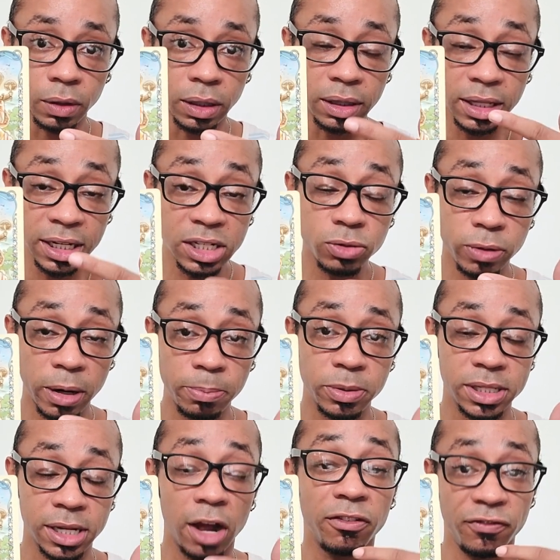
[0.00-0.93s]
this
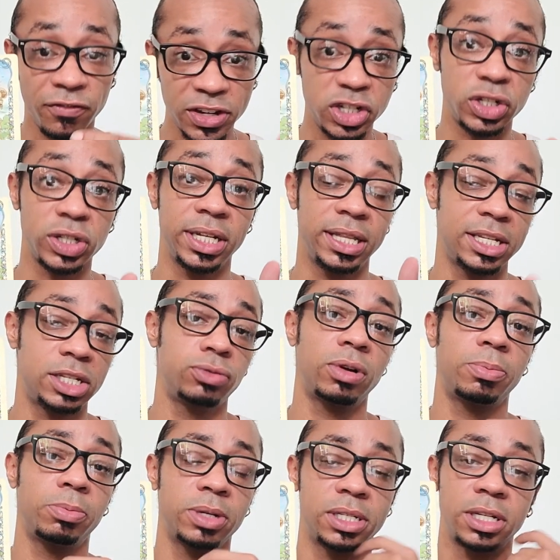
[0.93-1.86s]
represents officially this
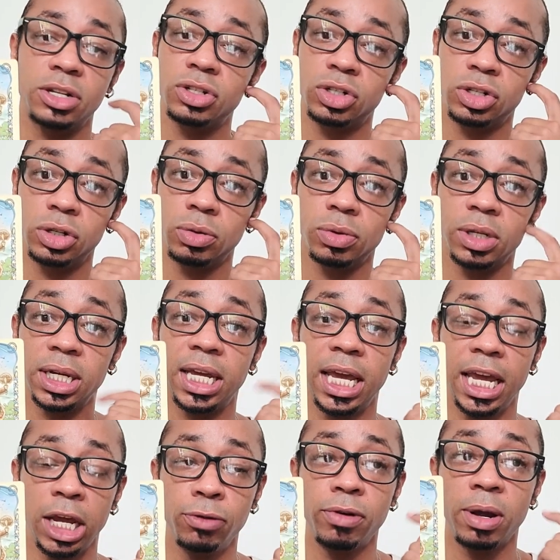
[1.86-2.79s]
represents you the
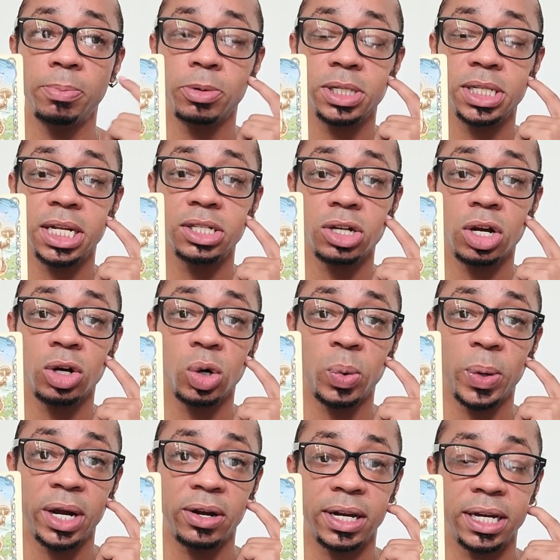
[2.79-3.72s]
king represents
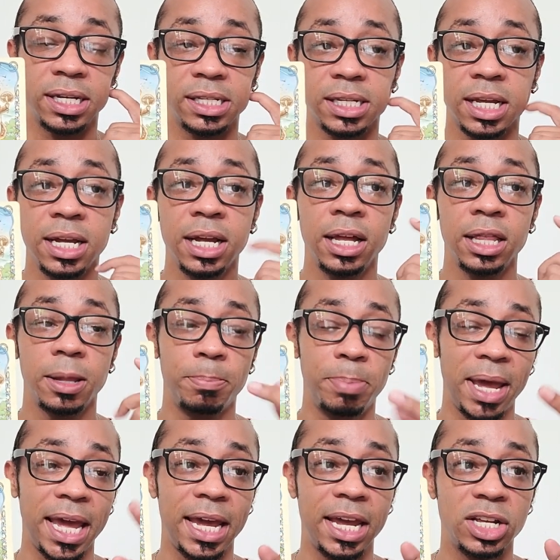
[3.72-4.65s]
aquarius the
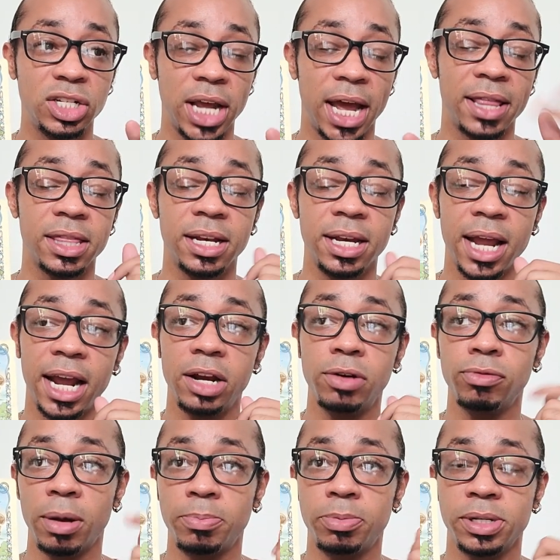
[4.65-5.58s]
page and the knight
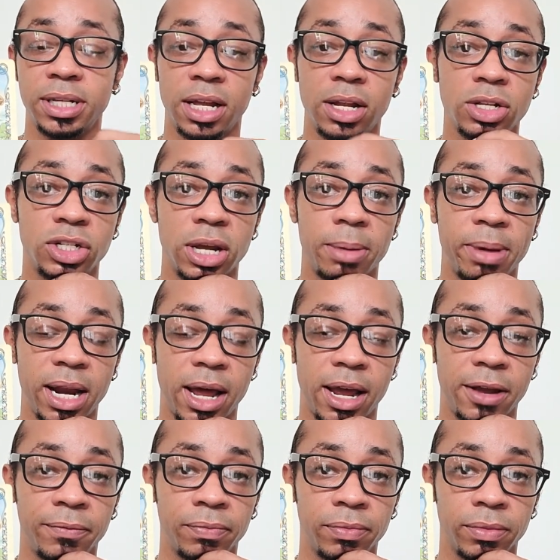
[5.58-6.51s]
represent
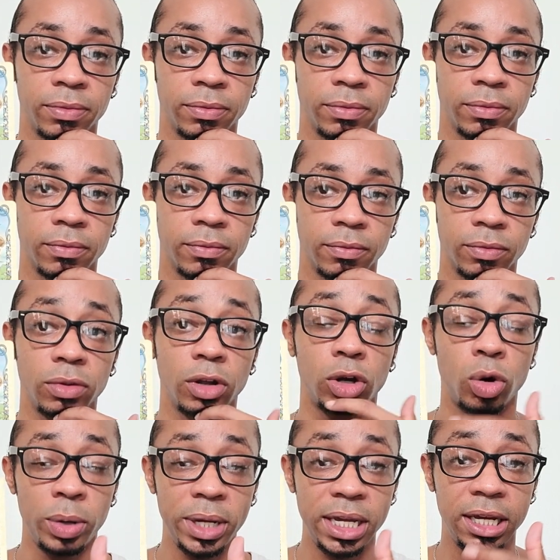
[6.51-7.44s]
gemini the
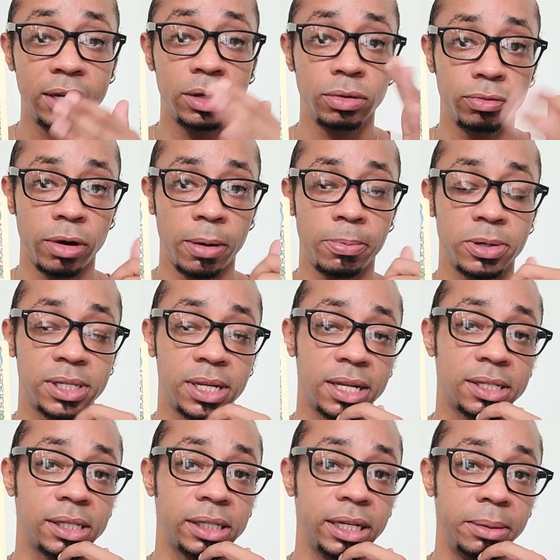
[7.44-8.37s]
queen
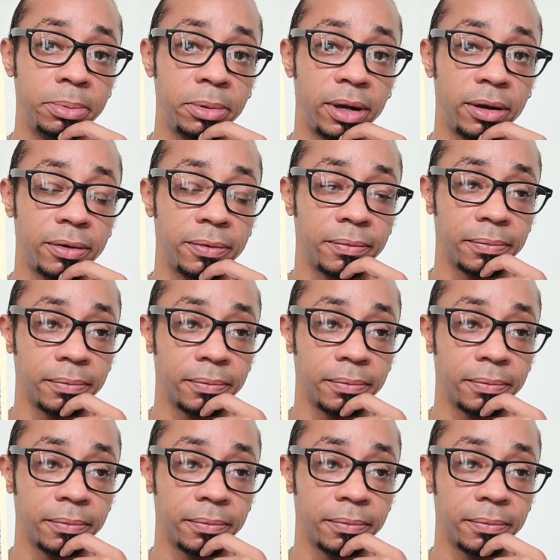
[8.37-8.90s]
represents libra